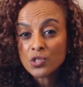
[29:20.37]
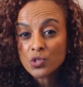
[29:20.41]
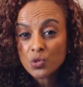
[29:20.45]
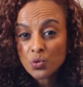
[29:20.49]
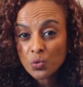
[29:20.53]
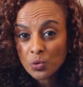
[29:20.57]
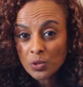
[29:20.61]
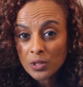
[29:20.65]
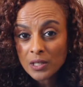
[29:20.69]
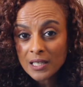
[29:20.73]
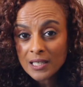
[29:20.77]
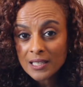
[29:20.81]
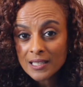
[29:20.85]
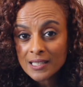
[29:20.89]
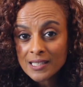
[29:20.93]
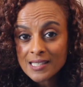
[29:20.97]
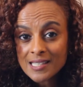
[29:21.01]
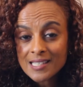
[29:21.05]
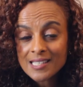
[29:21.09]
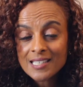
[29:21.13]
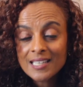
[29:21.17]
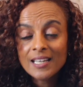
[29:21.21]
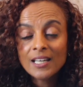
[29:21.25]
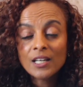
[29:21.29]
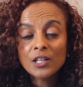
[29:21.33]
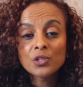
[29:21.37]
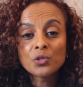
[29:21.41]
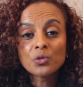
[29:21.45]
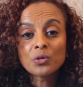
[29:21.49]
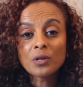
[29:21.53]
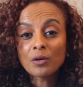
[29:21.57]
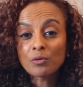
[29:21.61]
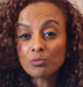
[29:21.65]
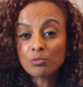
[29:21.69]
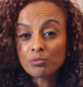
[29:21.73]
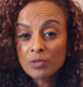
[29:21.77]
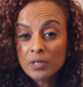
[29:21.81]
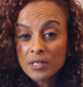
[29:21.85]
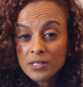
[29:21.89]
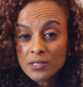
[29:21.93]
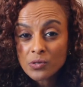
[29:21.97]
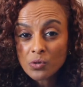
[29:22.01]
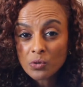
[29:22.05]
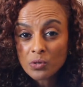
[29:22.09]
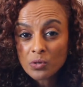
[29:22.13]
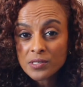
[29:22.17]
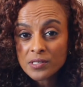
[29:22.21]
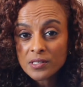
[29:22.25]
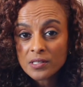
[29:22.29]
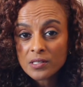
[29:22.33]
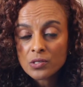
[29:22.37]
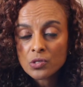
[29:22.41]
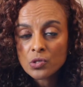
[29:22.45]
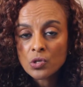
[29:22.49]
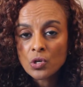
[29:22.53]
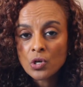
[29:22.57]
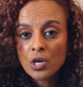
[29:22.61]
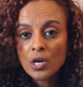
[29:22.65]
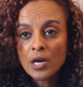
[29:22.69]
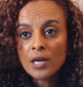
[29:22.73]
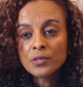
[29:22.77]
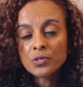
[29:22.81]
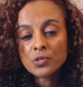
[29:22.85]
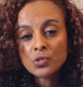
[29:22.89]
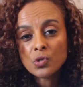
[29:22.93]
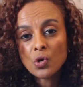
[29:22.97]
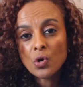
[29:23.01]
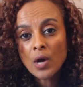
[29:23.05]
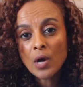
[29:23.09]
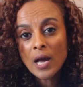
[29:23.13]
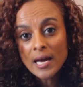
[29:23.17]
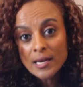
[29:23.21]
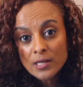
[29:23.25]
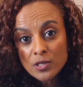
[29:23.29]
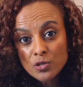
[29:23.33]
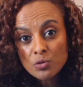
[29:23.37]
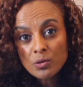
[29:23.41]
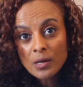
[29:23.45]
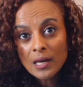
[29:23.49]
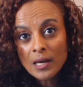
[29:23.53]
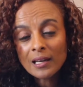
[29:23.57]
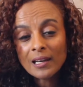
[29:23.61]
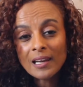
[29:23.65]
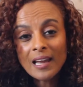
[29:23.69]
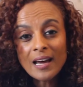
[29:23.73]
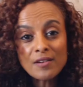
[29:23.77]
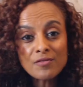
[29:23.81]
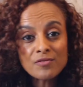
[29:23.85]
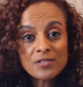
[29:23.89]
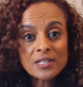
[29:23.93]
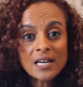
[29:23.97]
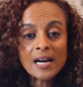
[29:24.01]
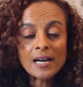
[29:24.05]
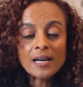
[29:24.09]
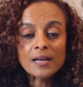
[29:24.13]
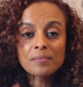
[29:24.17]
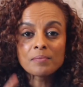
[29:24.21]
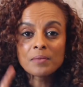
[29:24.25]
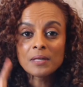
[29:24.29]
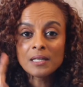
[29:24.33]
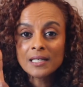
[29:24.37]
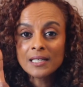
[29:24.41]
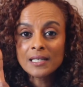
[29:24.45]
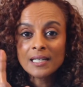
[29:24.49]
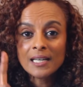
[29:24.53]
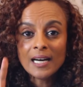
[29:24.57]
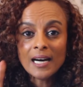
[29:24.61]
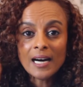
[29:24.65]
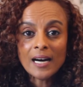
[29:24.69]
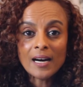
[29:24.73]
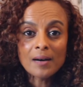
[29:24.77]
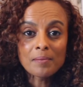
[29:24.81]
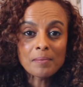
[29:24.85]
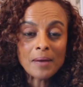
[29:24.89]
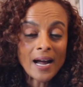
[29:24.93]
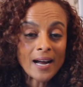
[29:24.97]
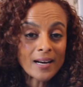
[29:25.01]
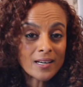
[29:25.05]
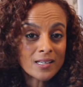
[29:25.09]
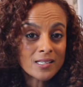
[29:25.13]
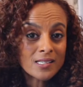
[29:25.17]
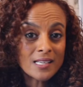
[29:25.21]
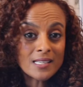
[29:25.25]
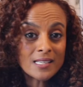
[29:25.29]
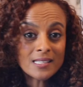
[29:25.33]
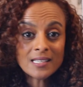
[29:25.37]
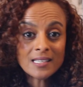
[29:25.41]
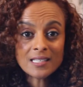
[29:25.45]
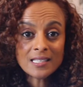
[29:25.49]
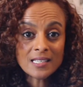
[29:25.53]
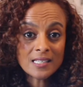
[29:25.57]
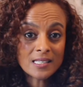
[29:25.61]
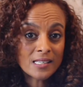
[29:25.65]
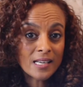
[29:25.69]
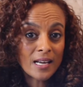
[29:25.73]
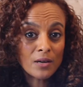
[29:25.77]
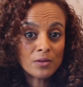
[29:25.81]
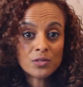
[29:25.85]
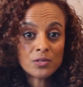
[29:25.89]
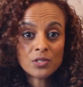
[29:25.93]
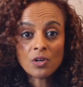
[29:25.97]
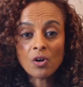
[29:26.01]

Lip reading: toolkits, you get resources, and you get lifetime access and discount to